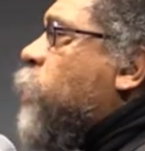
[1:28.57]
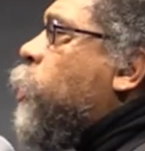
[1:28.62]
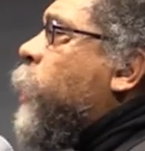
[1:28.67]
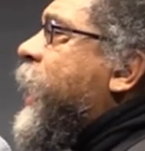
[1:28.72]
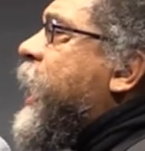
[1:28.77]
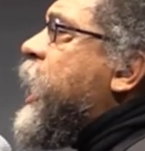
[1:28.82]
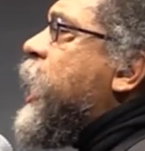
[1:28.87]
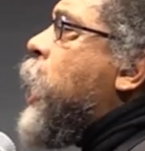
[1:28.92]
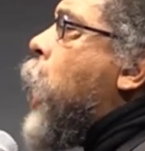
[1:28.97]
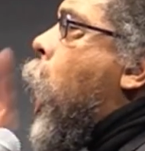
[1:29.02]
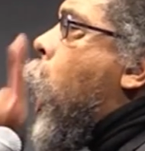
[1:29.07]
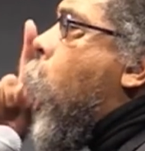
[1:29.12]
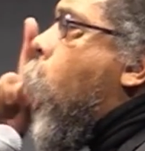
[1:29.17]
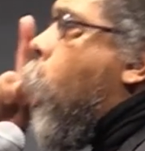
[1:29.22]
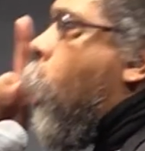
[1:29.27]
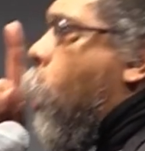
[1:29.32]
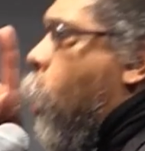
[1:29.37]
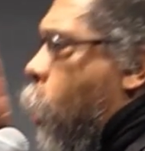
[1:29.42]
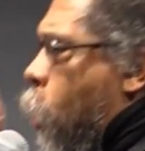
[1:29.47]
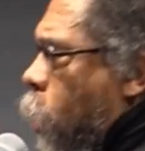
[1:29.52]

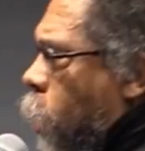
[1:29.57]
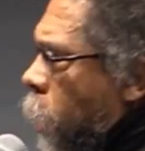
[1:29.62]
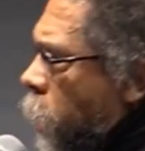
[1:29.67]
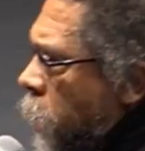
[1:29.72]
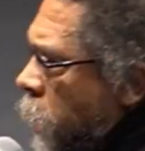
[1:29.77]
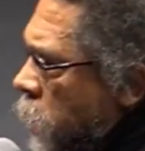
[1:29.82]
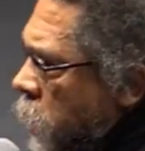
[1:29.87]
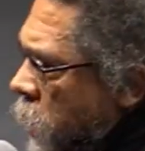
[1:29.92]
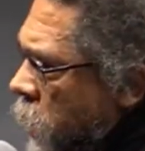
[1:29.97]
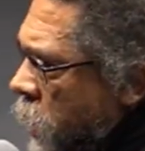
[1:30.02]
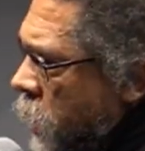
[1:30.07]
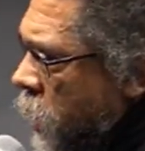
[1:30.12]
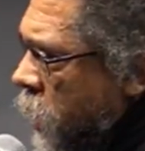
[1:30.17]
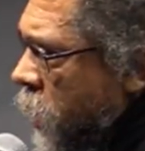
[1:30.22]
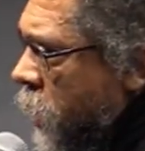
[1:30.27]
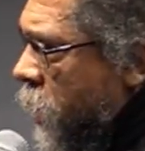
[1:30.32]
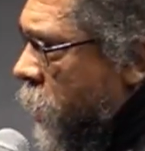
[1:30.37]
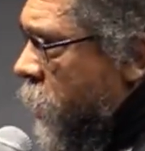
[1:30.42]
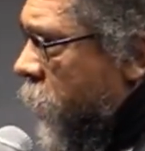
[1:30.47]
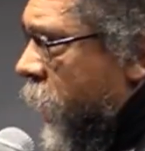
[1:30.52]
know
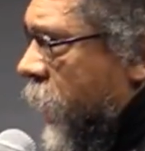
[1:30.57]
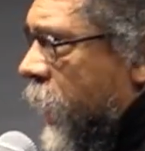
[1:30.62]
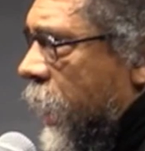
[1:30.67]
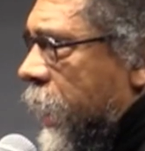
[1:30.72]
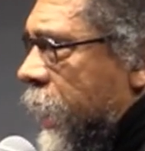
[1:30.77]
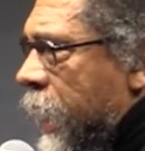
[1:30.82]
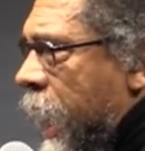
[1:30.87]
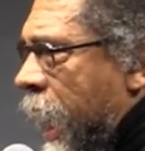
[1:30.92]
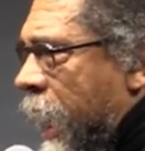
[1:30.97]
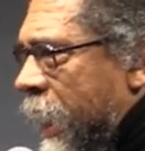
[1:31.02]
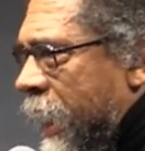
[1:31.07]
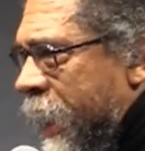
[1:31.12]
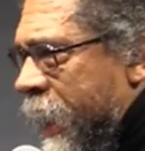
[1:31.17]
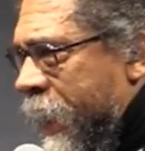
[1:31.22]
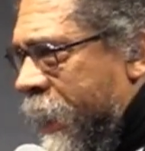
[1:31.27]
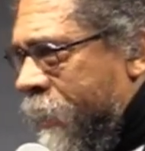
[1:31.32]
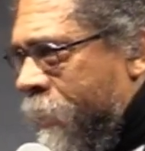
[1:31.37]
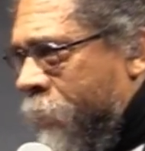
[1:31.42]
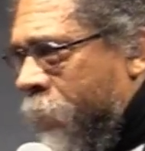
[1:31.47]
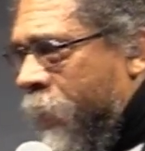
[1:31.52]
we cannot
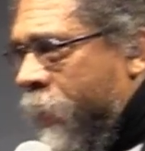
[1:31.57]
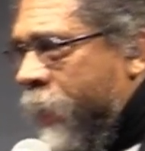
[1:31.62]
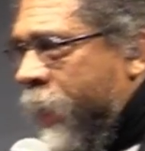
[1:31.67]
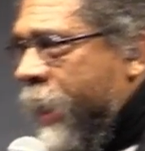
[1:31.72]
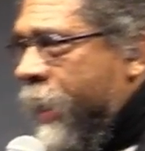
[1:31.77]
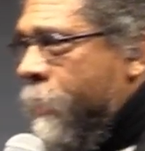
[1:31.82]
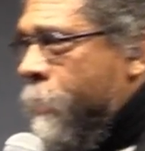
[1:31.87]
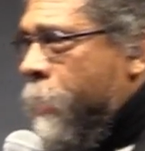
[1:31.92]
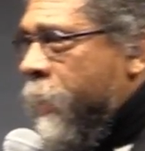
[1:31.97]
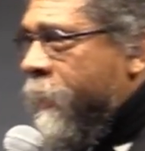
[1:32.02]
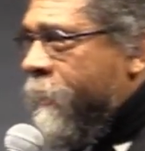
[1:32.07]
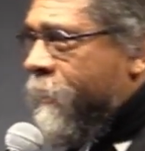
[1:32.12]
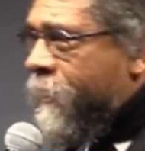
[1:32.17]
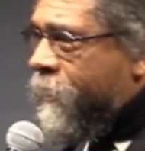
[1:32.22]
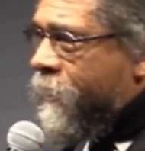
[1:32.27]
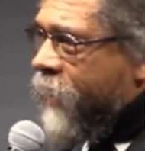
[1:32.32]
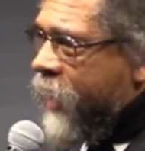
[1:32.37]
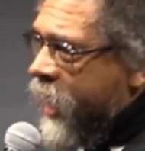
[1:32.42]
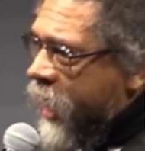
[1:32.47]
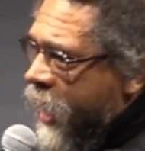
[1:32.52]
live within, but
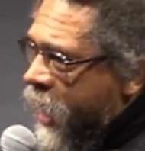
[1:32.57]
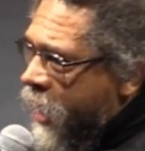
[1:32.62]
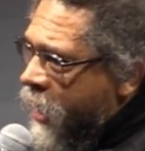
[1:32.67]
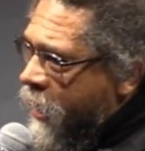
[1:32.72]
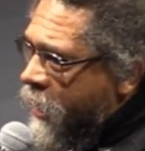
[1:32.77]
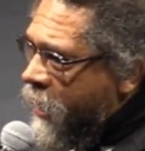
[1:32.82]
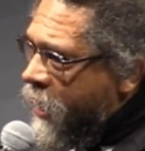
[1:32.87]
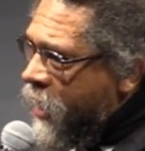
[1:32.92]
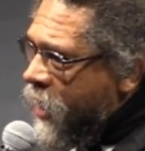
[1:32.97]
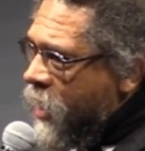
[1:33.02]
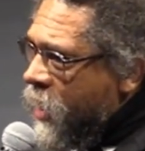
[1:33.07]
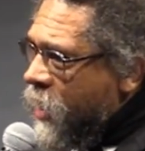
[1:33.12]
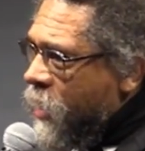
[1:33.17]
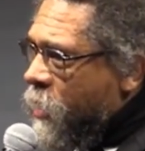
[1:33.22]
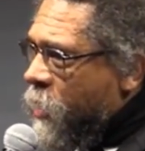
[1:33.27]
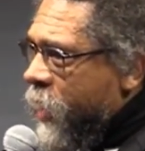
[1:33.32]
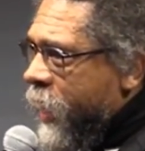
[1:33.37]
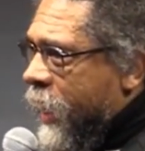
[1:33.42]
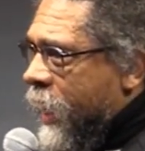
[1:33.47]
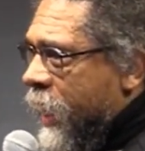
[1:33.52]
fear
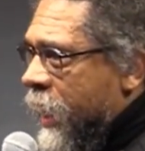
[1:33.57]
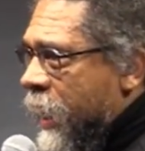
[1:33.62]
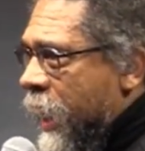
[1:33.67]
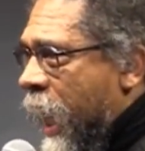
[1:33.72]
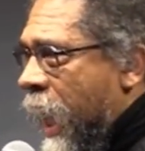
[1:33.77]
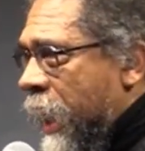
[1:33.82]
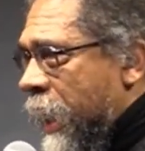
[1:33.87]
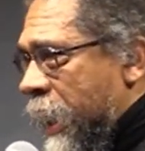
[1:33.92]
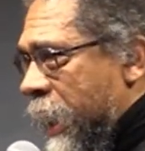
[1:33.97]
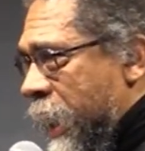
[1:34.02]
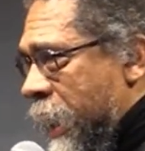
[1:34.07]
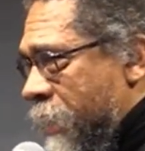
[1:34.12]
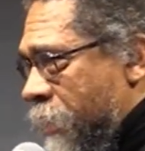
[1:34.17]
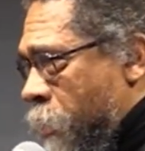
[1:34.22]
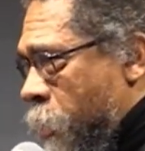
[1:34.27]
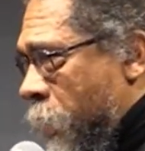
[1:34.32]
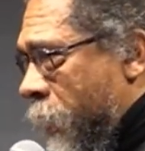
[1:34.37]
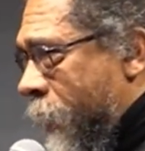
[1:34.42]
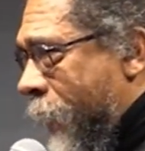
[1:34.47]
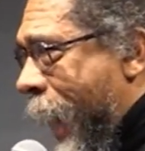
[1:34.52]
we cannot live
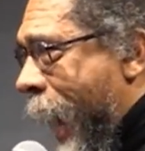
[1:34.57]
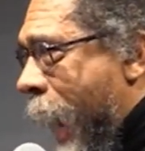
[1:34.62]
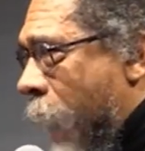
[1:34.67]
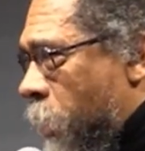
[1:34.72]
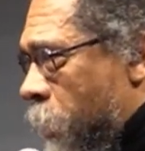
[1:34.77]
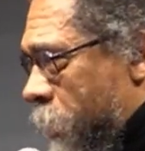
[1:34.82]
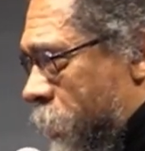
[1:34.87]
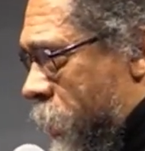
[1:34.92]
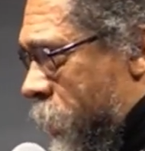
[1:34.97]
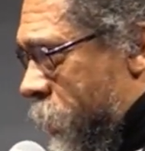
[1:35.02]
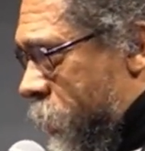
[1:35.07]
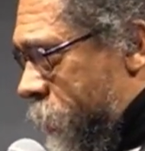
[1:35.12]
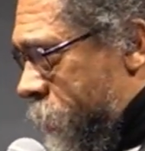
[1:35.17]
without.